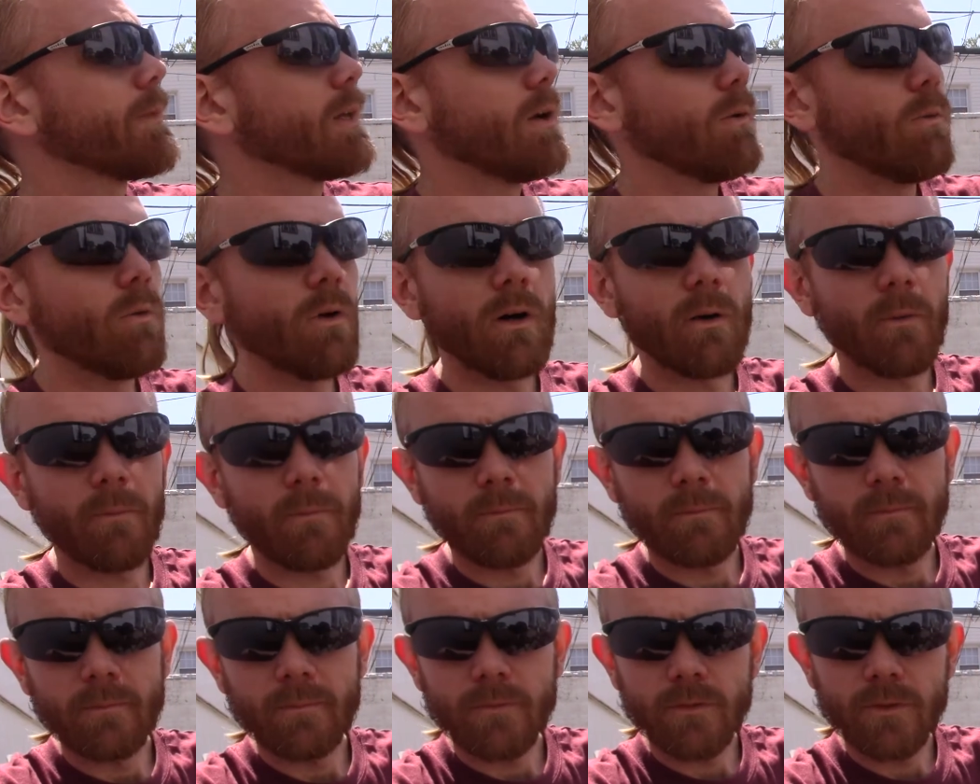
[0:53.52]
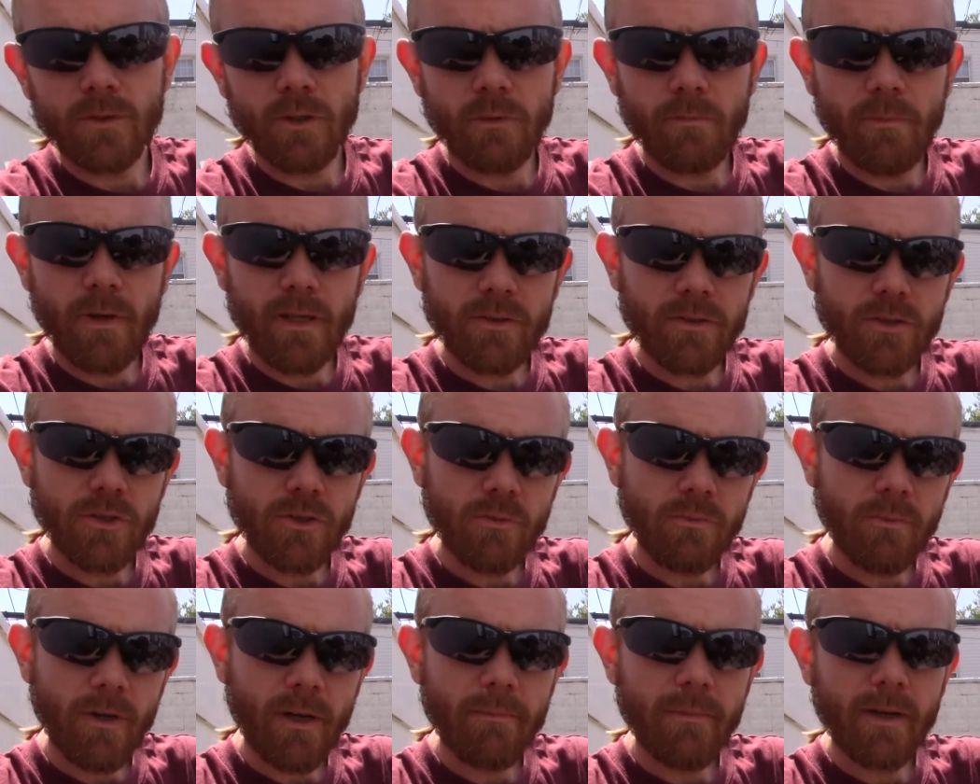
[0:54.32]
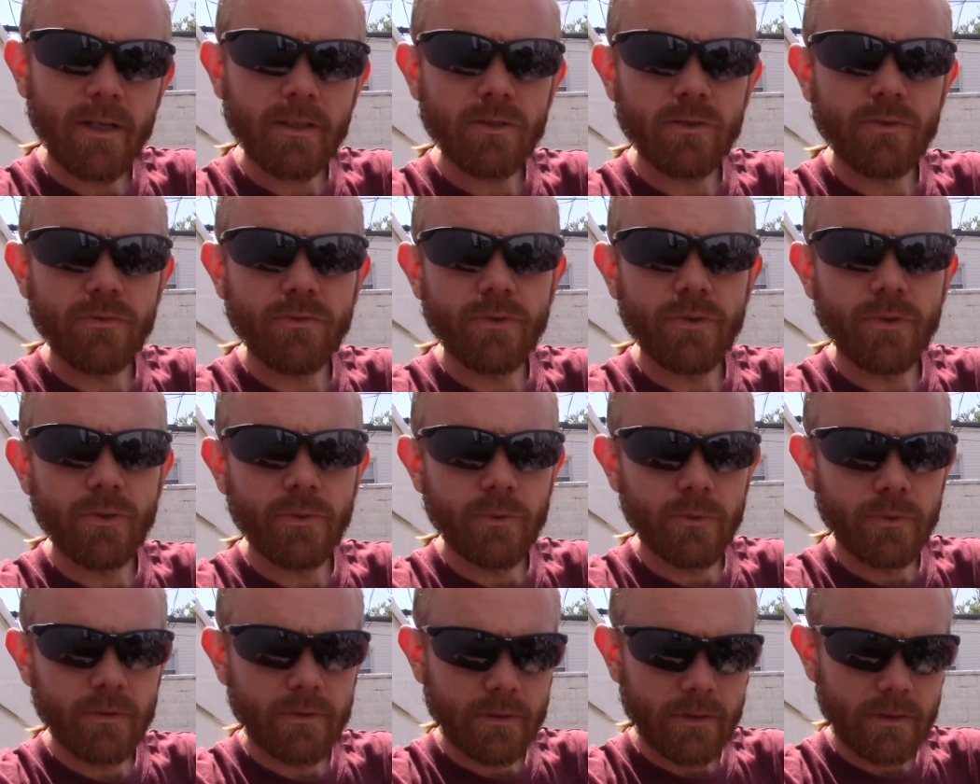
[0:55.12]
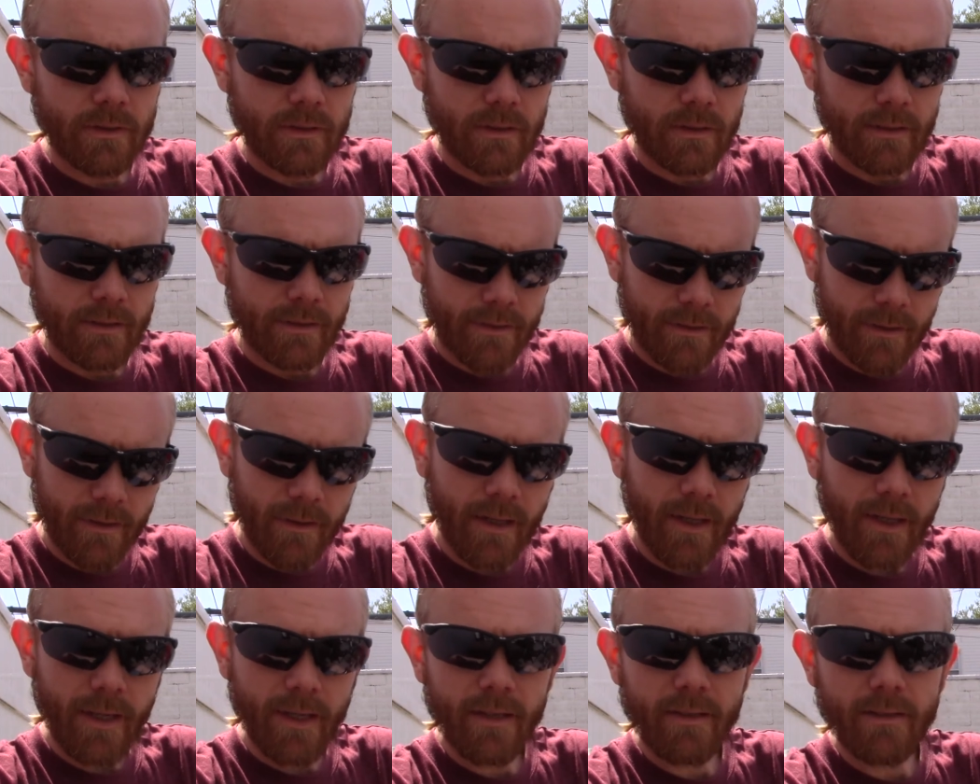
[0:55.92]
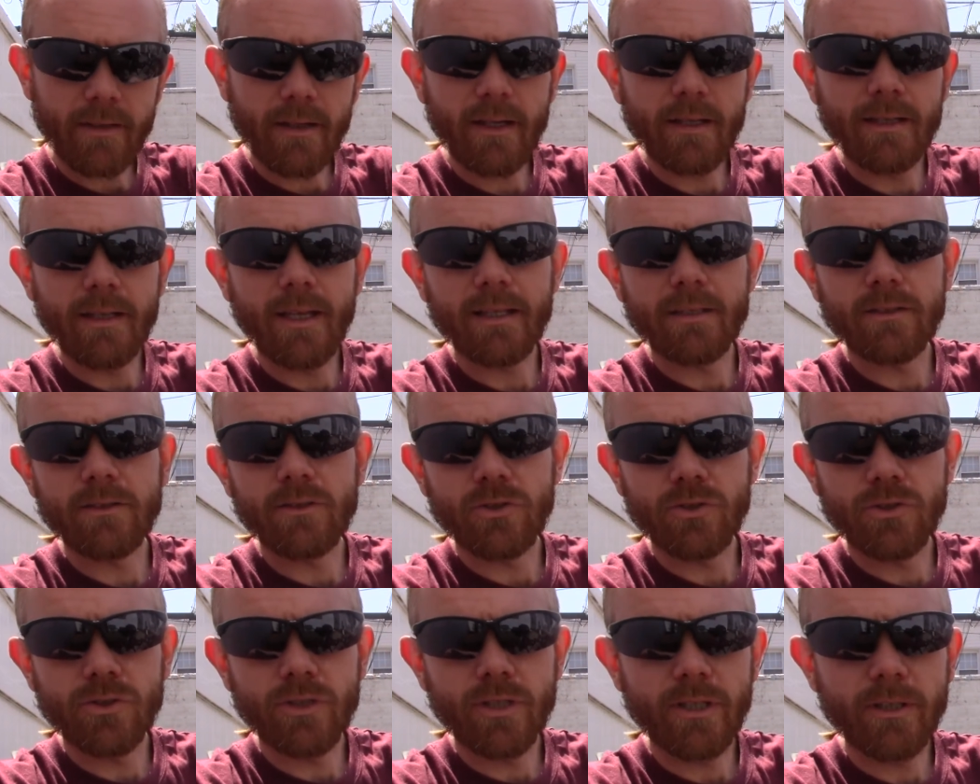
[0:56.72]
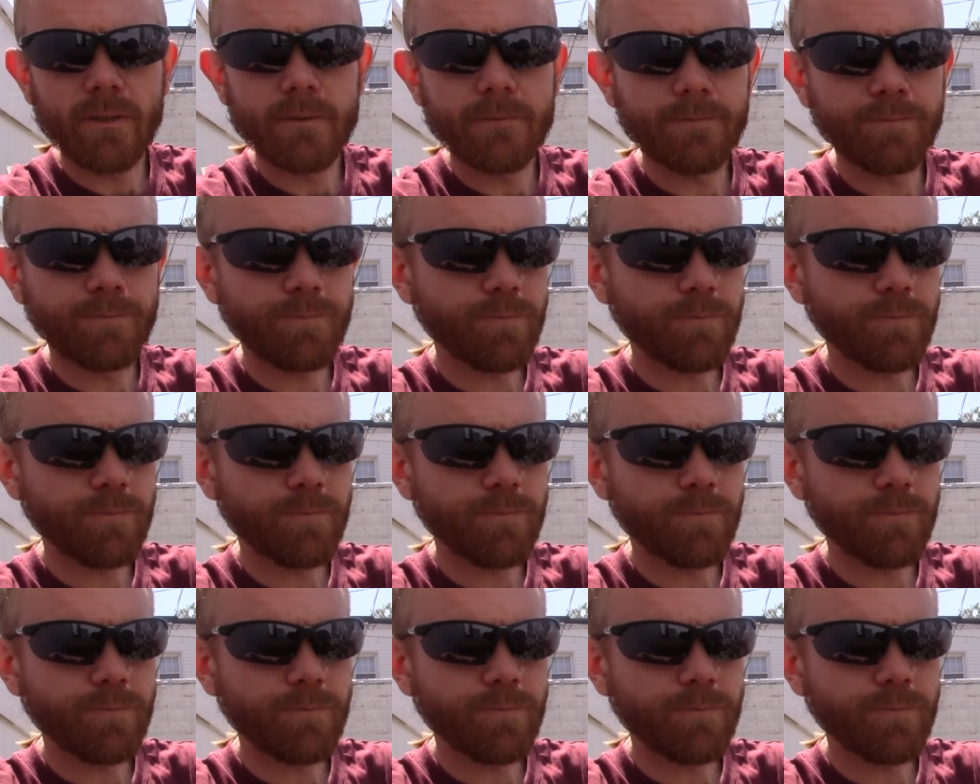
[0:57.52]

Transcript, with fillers: Well, so the message, my message for you today that I'd like to share.